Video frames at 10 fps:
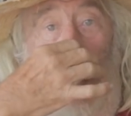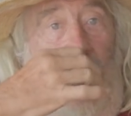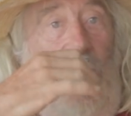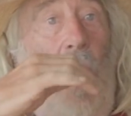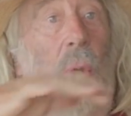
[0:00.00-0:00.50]
in
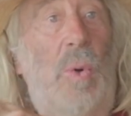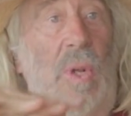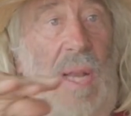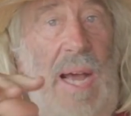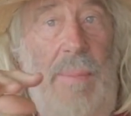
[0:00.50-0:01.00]
the cold
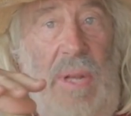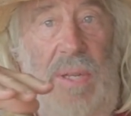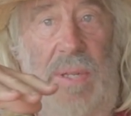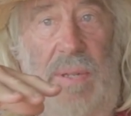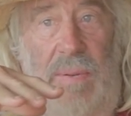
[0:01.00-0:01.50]

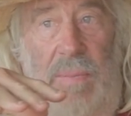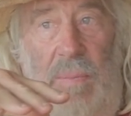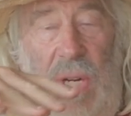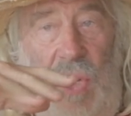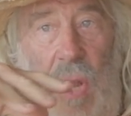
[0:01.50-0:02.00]
climates much